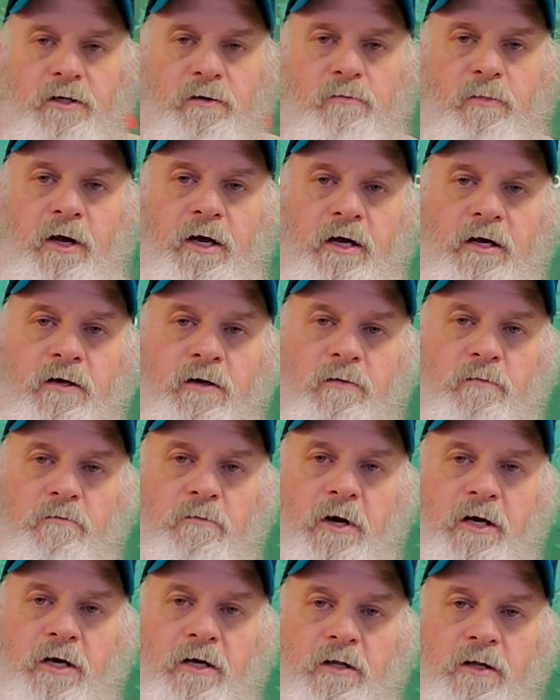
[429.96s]
the bait,
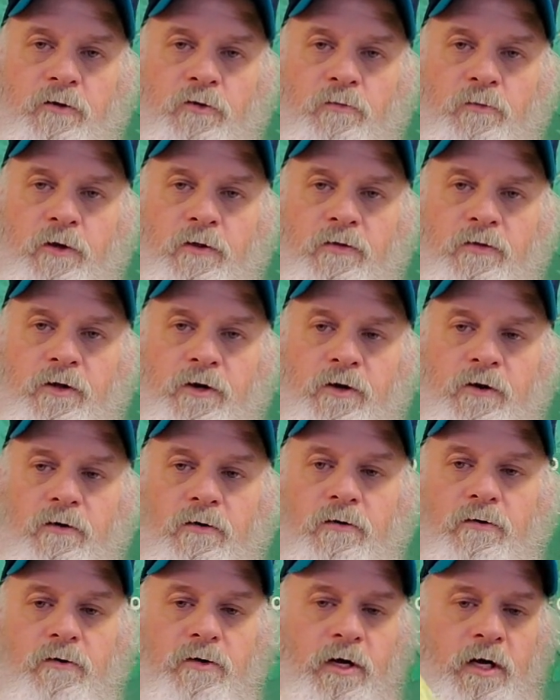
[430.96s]
make it a little bit thicker.
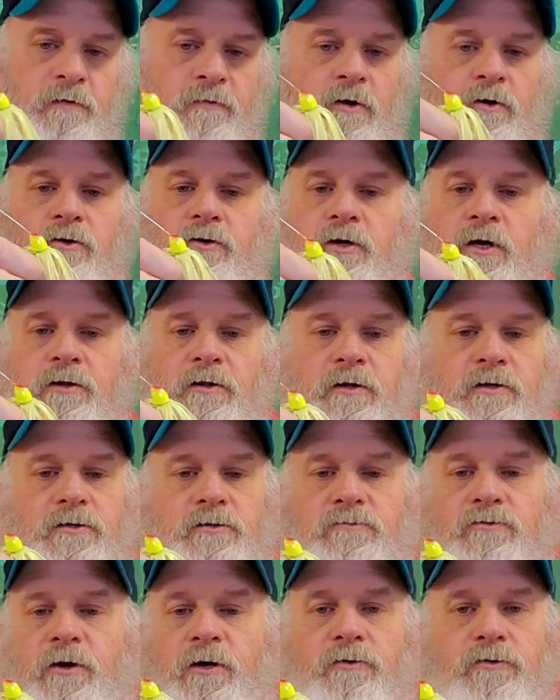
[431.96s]
Even though you've got these
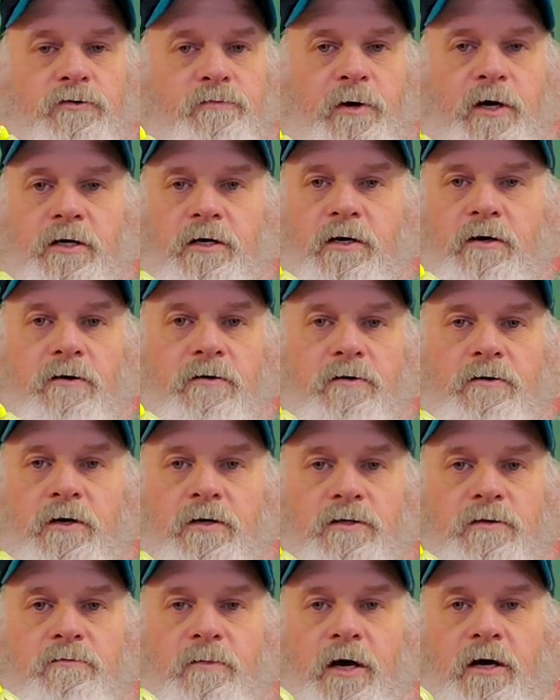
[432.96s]
trailers back here,
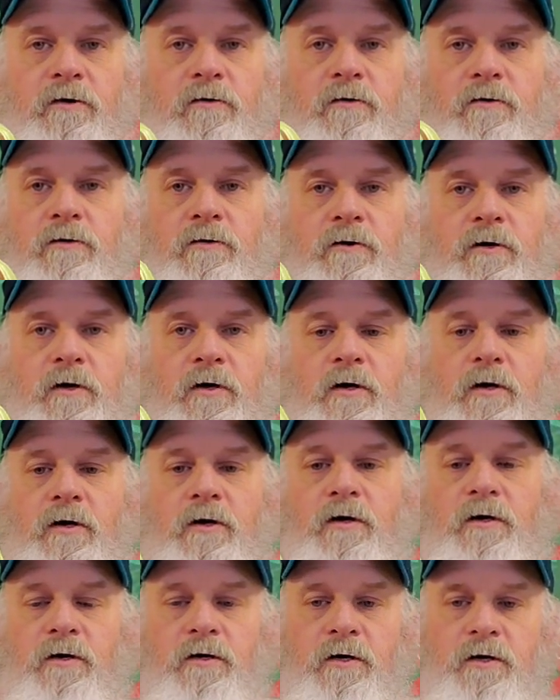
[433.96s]
doesn't matter.
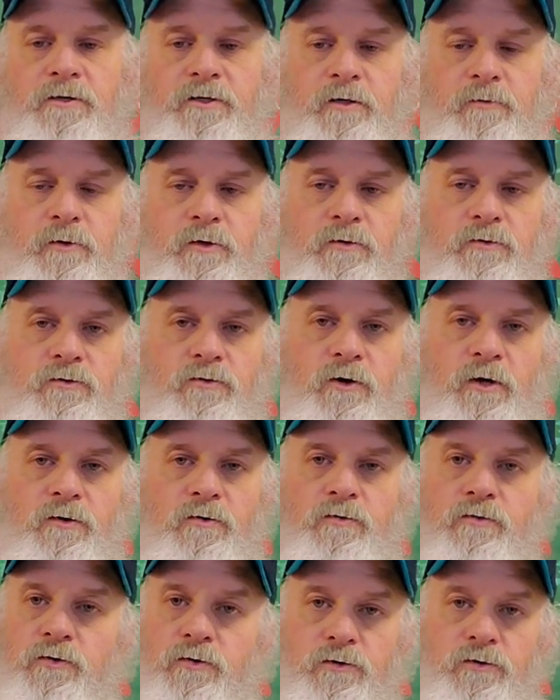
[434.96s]
A typical trailer
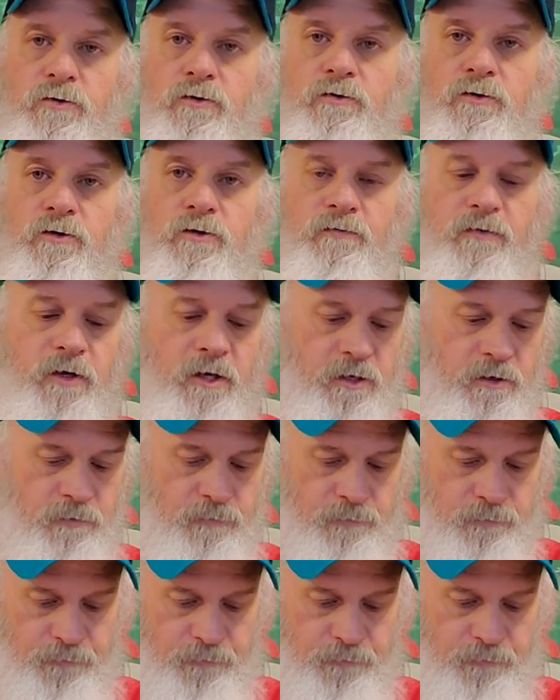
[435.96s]
would do just fine.